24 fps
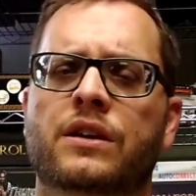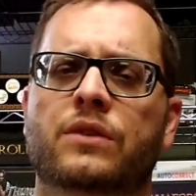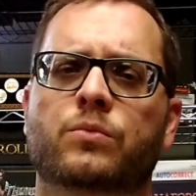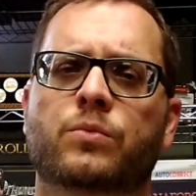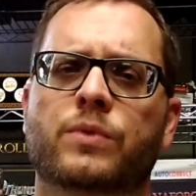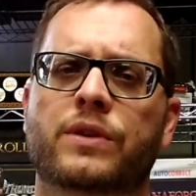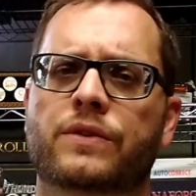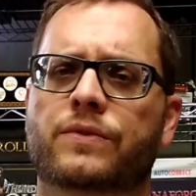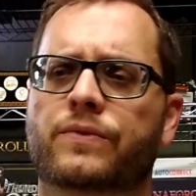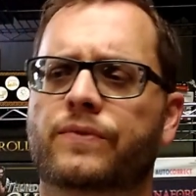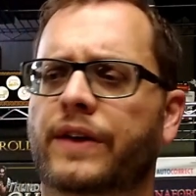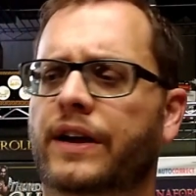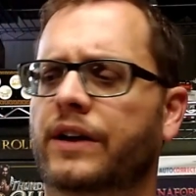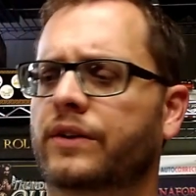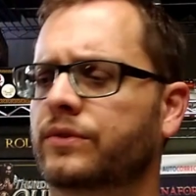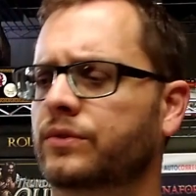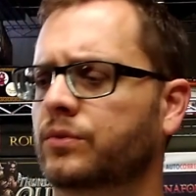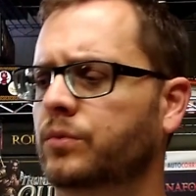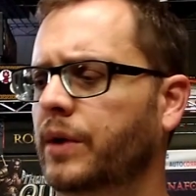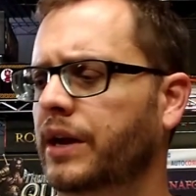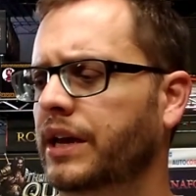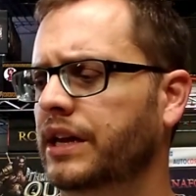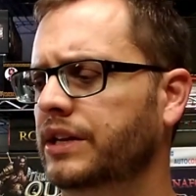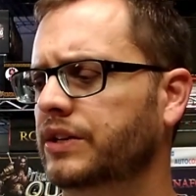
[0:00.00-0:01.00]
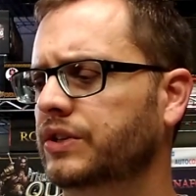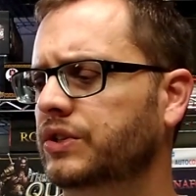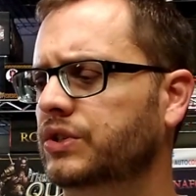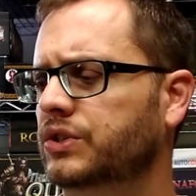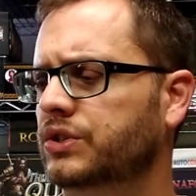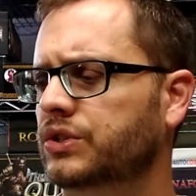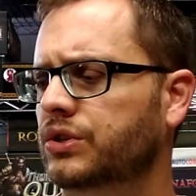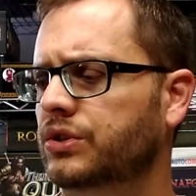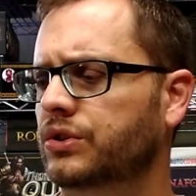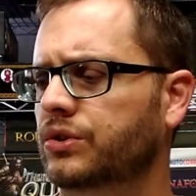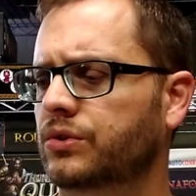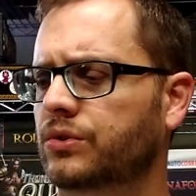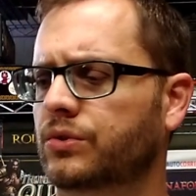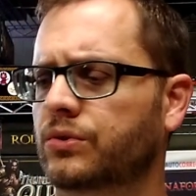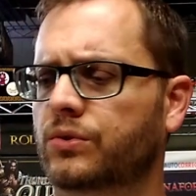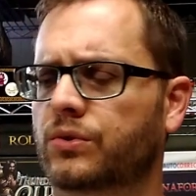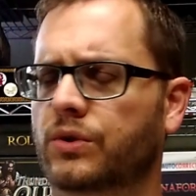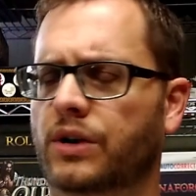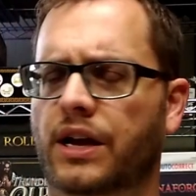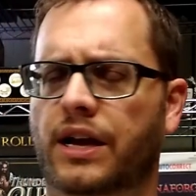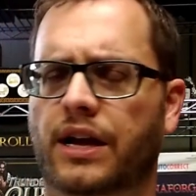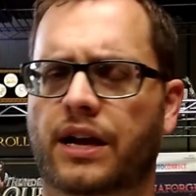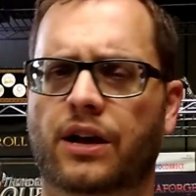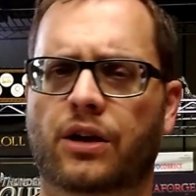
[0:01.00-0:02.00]
We found ways to
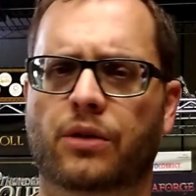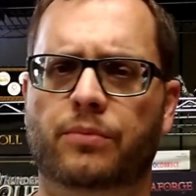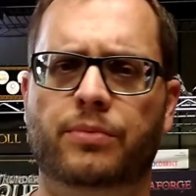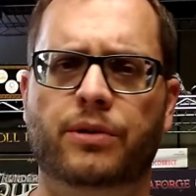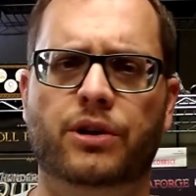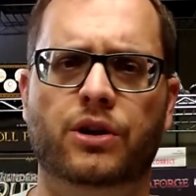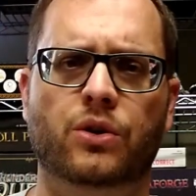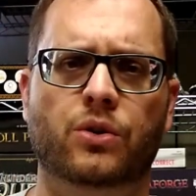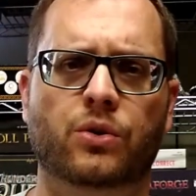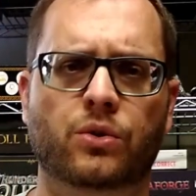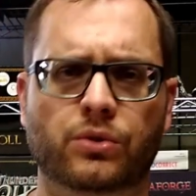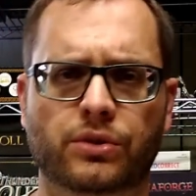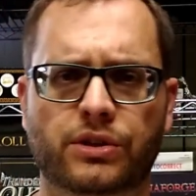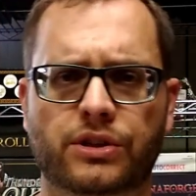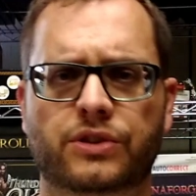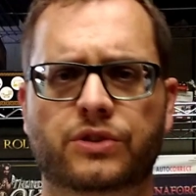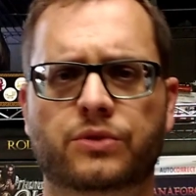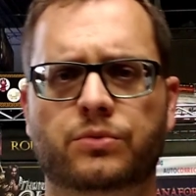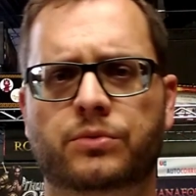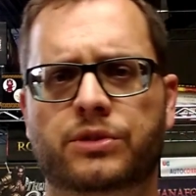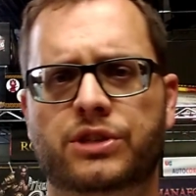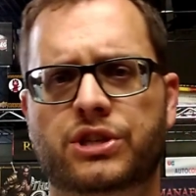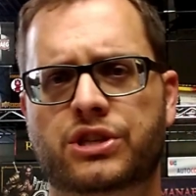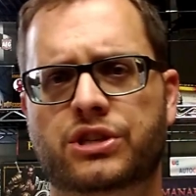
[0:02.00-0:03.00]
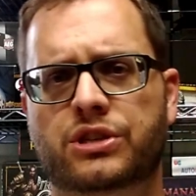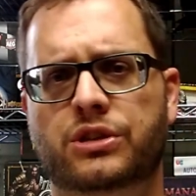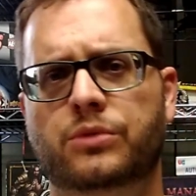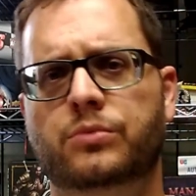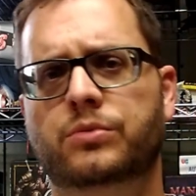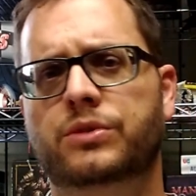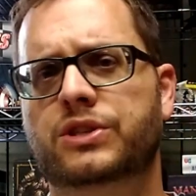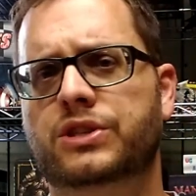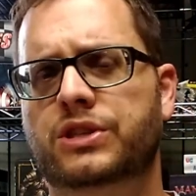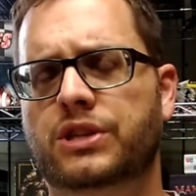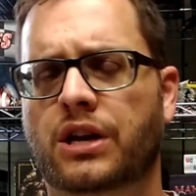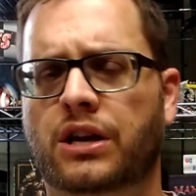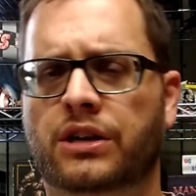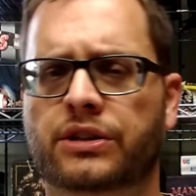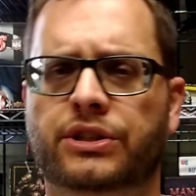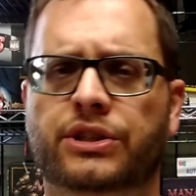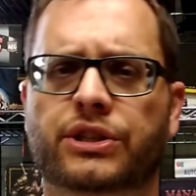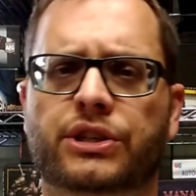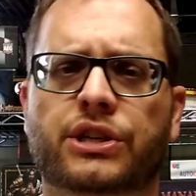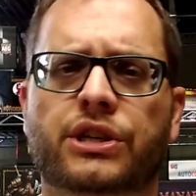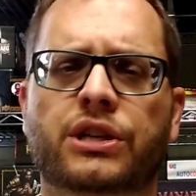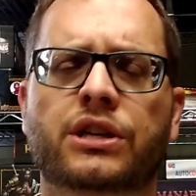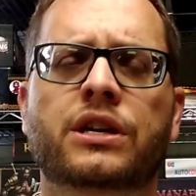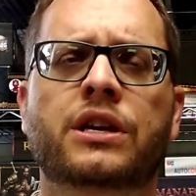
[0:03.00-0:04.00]
help our oldest when she was
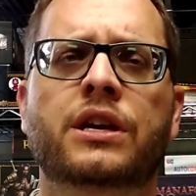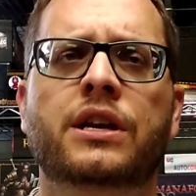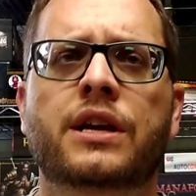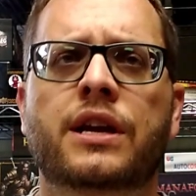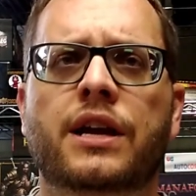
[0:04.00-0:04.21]
younger.